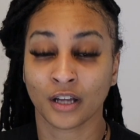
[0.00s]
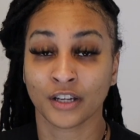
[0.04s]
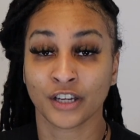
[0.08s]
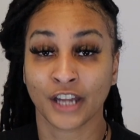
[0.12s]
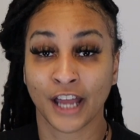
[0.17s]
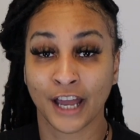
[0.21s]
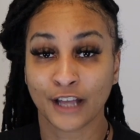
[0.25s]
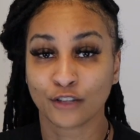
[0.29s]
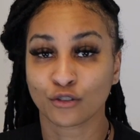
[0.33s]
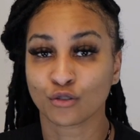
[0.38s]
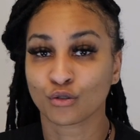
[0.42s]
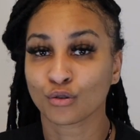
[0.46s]

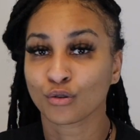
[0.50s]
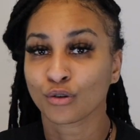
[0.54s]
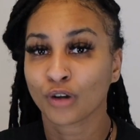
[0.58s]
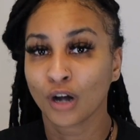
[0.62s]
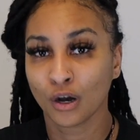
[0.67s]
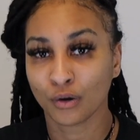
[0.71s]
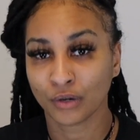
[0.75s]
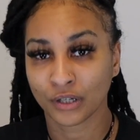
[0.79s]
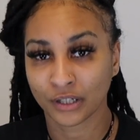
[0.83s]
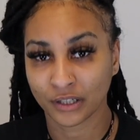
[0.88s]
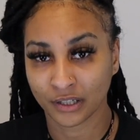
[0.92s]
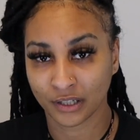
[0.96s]
natural
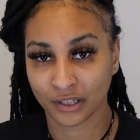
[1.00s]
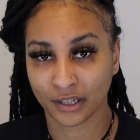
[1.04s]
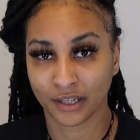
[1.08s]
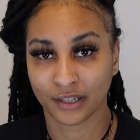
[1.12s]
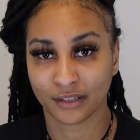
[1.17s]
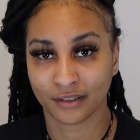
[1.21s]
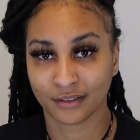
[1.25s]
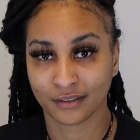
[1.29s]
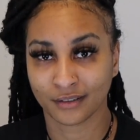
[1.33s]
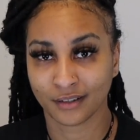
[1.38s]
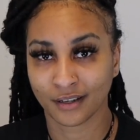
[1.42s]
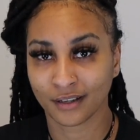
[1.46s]

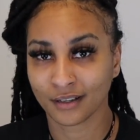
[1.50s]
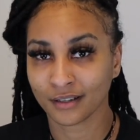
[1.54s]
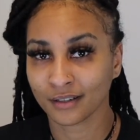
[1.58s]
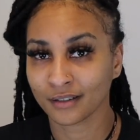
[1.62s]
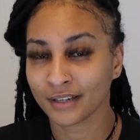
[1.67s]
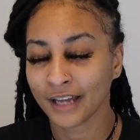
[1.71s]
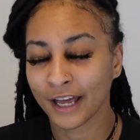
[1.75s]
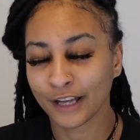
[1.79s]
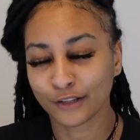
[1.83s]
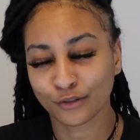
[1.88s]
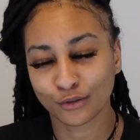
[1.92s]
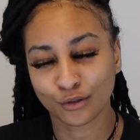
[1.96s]
coconut.
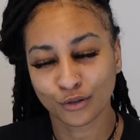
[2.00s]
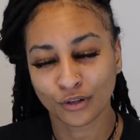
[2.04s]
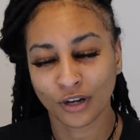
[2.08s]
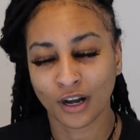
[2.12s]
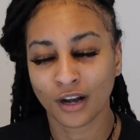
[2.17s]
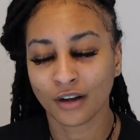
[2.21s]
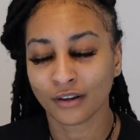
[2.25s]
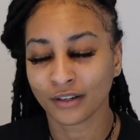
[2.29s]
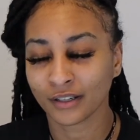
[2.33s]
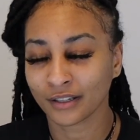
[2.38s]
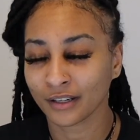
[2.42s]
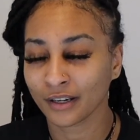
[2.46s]
Natural
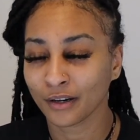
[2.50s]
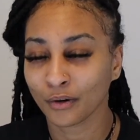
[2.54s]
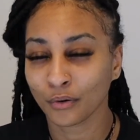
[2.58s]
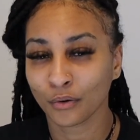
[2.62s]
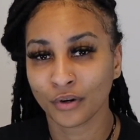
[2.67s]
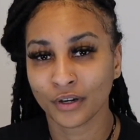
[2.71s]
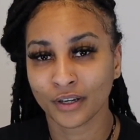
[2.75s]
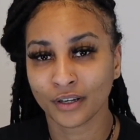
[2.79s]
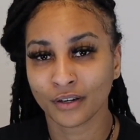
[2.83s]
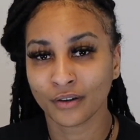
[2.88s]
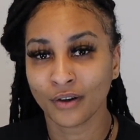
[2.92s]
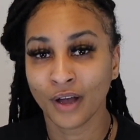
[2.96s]
coconut
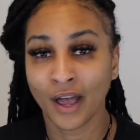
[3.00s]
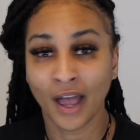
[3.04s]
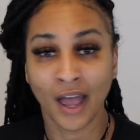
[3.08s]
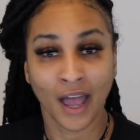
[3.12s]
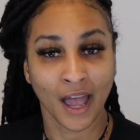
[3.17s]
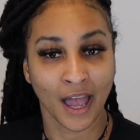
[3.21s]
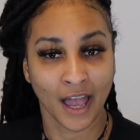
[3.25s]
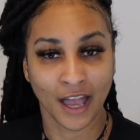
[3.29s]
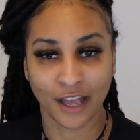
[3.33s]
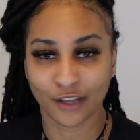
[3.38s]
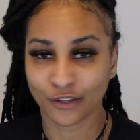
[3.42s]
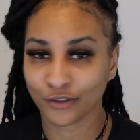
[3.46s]
oil,
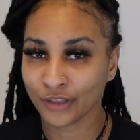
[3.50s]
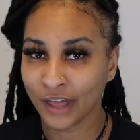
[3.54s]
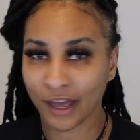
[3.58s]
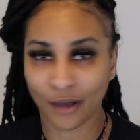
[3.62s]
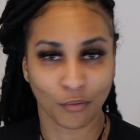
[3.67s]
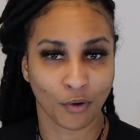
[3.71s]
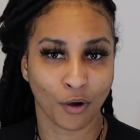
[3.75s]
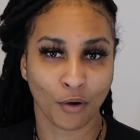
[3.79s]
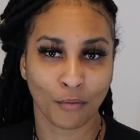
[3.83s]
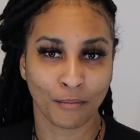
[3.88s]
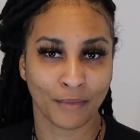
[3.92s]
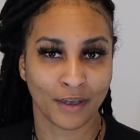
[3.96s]
and they
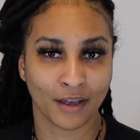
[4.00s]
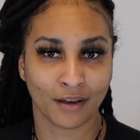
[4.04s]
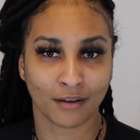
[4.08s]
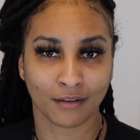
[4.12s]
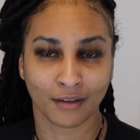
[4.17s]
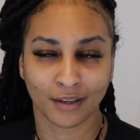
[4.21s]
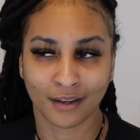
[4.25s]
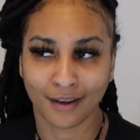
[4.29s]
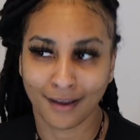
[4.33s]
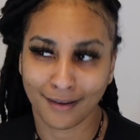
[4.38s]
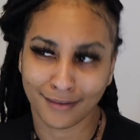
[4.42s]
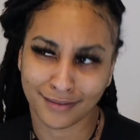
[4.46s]
won't
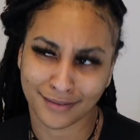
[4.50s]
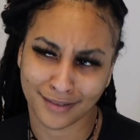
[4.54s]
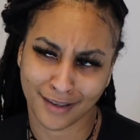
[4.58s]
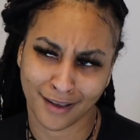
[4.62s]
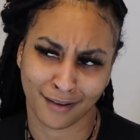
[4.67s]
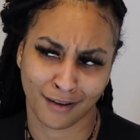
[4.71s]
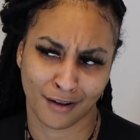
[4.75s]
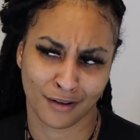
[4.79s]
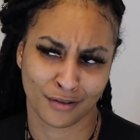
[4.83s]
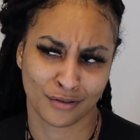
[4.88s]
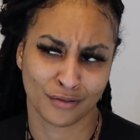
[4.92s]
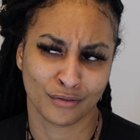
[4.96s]
melt. And I was
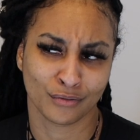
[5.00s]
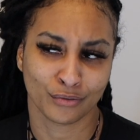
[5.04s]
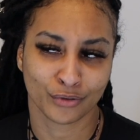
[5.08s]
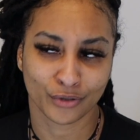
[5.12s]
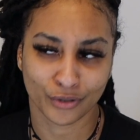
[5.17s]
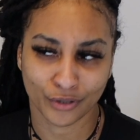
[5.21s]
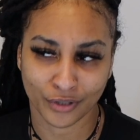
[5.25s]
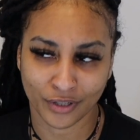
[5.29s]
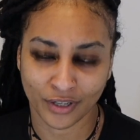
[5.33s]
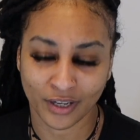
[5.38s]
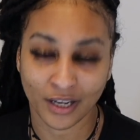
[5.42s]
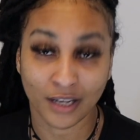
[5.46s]
like, are you
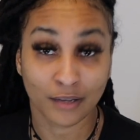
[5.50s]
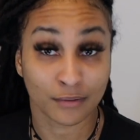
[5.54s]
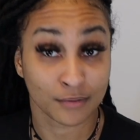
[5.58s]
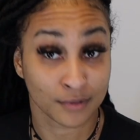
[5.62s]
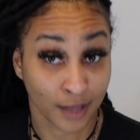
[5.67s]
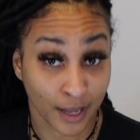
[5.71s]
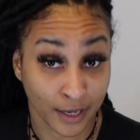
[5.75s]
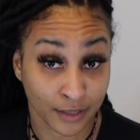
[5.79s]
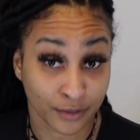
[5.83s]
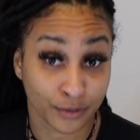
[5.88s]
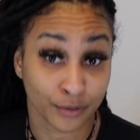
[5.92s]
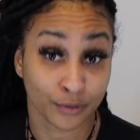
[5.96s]
sure? He was
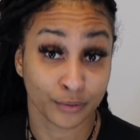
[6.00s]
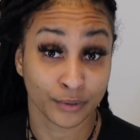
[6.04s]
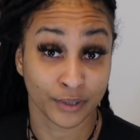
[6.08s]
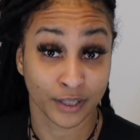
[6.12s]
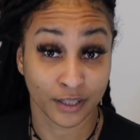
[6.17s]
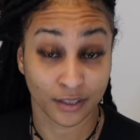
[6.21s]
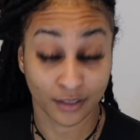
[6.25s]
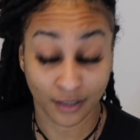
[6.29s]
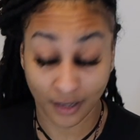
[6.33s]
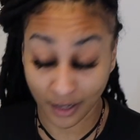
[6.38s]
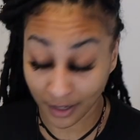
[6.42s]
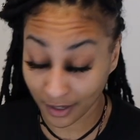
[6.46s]
like, do
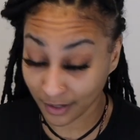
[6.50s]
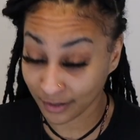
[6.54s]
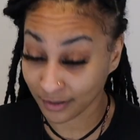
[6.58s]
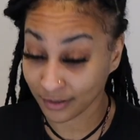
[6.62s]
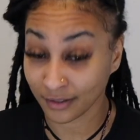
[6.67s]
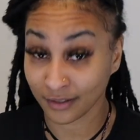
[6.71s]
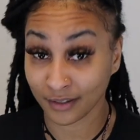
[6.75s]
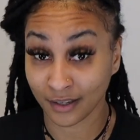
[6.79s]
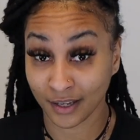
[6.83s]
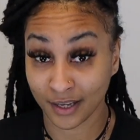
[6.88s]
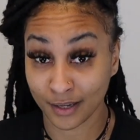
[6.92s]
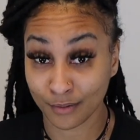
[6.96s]
it.
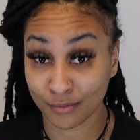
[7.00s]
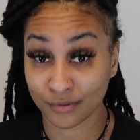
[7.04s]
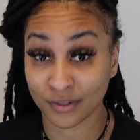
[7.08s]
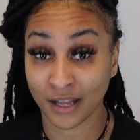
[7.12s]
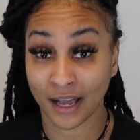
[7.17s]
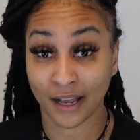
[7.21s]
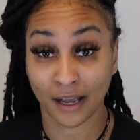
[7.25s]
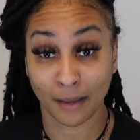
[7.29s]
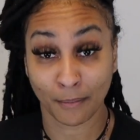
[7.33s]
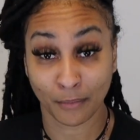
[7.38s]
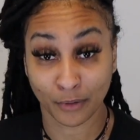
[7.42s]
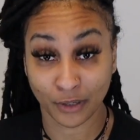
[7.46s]
And he was
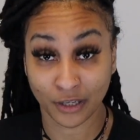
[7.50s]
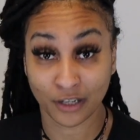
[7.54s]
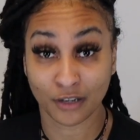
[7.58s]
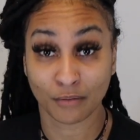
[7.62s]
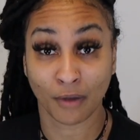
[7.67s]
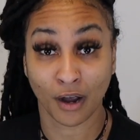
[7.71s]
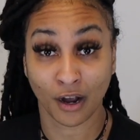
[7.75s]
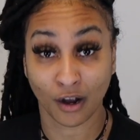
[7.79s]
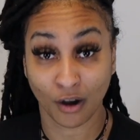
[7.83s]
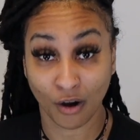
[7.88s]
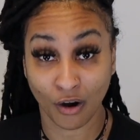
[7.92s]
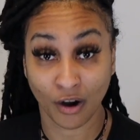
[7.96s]
like, I'm gonna give you
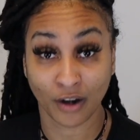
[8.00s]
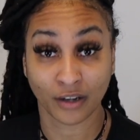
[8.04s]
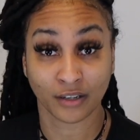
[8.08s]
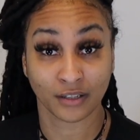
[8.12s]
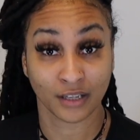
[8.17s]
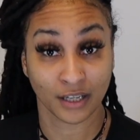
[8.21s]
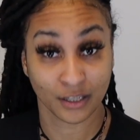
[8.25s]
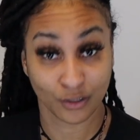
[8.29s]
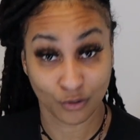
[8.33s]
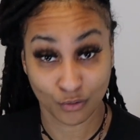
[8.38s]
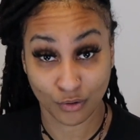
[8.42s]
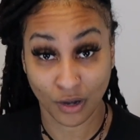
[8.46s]
my card,
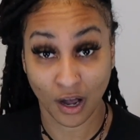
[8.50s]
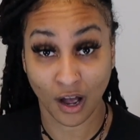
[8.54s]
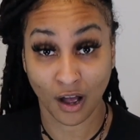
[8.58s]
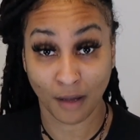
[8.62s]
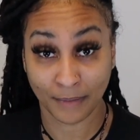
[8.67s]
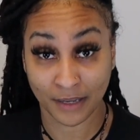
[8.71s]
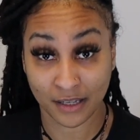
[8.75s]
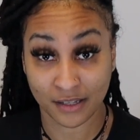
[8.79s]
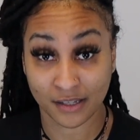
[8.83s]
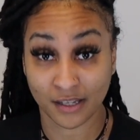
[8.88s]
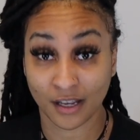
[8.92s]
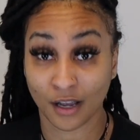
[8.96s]
and then you
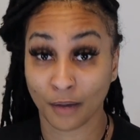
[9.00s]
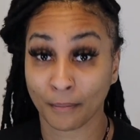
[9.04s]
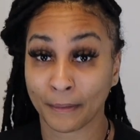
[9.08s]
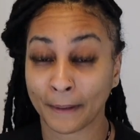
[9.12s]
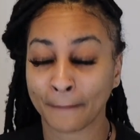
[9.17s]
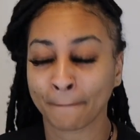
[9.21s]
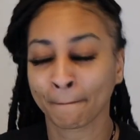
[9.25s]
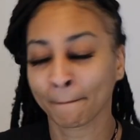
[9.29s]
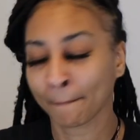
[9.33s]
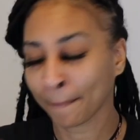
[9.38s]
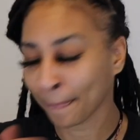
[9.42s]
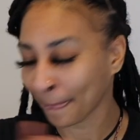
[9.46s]
call me and tell
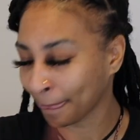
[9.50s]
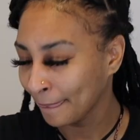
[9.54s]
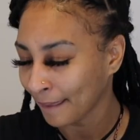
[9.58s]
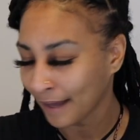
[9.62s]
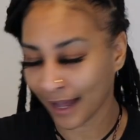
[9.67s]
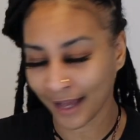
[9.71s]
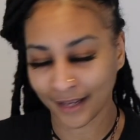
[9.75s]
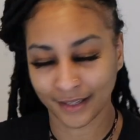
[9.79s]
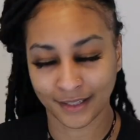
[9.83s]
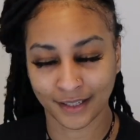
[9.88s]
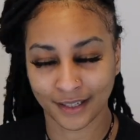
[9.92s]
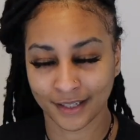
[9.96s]
me.
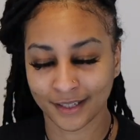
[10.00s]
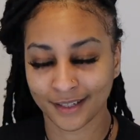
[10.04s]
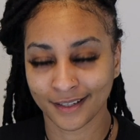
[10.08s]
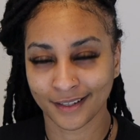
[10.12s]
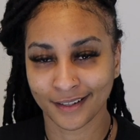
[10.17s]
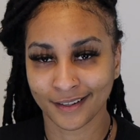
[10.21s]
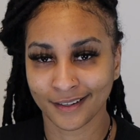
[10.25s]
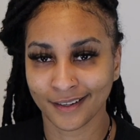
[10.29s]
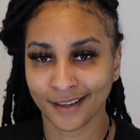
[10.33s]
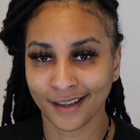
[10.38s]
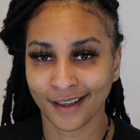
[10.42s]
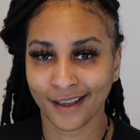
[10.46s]
I did
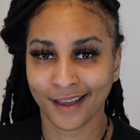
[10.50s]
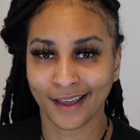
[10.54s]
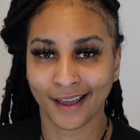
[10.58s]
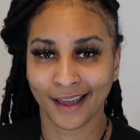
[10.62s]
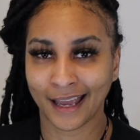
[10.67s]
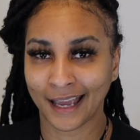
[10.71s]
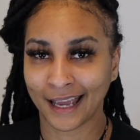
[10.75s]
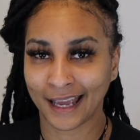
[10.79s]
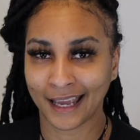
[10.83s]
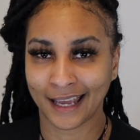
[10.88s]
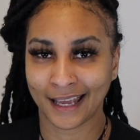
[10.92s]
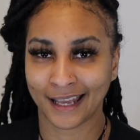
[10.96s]
it,
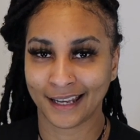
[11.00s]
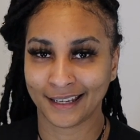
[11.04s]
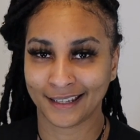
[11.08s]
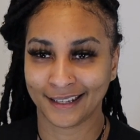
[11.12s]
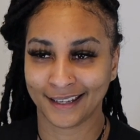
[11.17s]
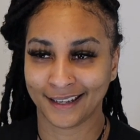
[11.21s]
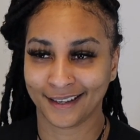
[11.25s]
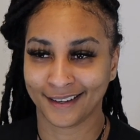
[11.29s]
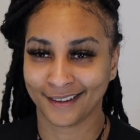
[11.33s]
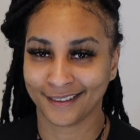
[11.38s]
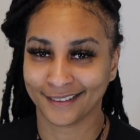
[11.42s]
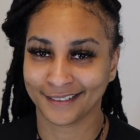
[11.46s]

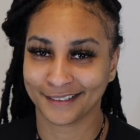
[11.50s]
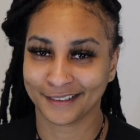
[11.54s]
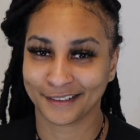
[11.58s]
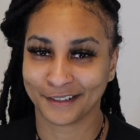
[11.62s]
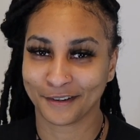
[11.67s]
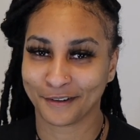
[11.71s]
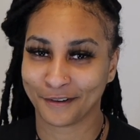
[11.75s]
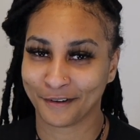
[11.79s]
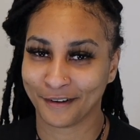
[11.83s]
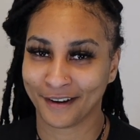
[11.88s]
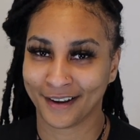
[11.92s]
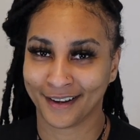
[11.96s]
and yeah,
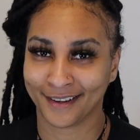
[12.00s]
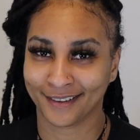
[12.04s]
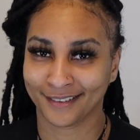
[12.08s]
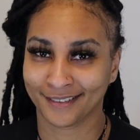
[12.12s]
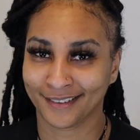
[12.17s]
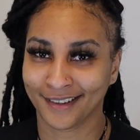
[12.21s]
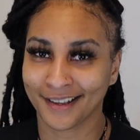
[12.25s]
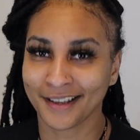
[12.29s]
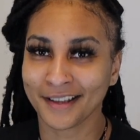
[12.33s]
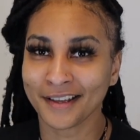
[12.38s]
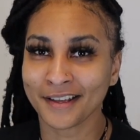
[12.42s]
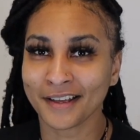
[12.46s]
they're great.
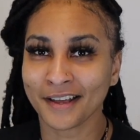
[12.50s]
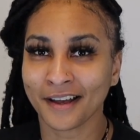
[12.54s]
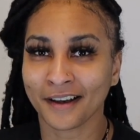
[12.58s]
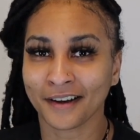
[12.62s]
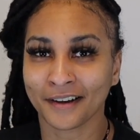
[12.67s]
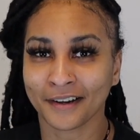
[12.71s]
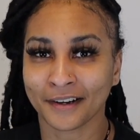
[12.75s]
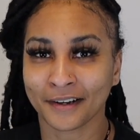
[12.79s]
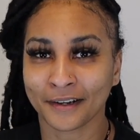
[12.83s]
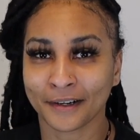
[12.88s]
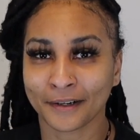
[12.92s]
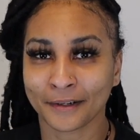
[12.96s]

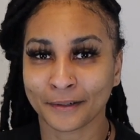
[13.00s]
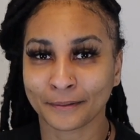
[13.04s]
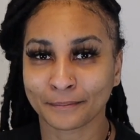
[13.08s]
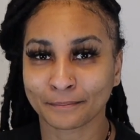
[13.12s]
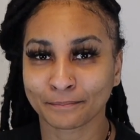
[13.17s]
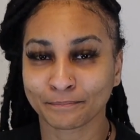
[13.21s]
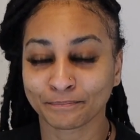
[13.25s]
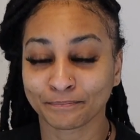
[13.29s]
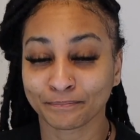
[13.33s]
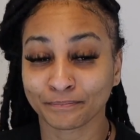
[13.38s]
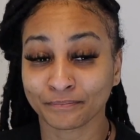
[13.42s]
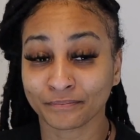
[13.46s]
I